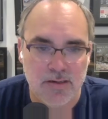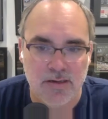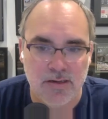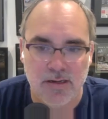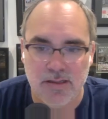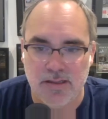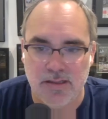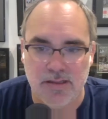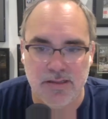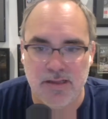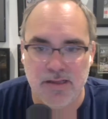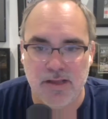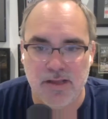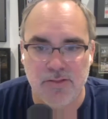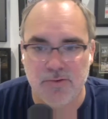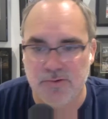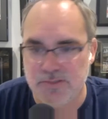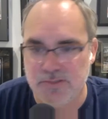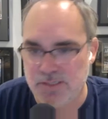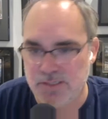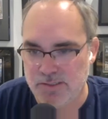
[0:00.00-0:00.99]
and then the
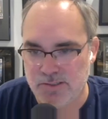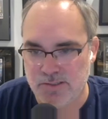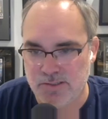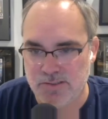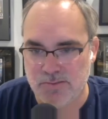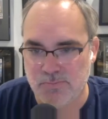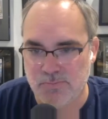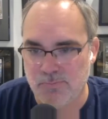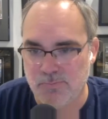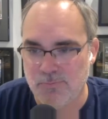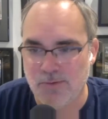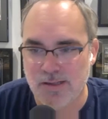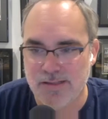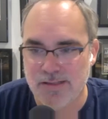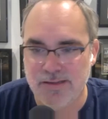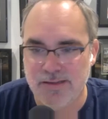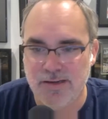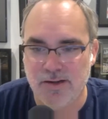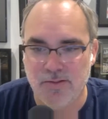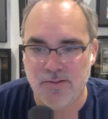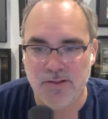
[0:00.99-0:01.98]
others it just what
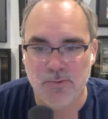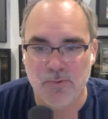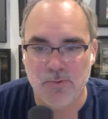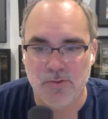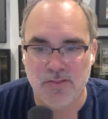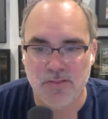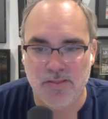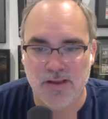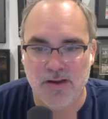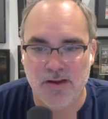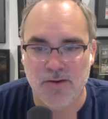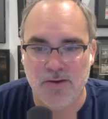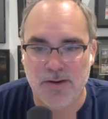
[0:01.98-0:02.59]
you know they weren't there.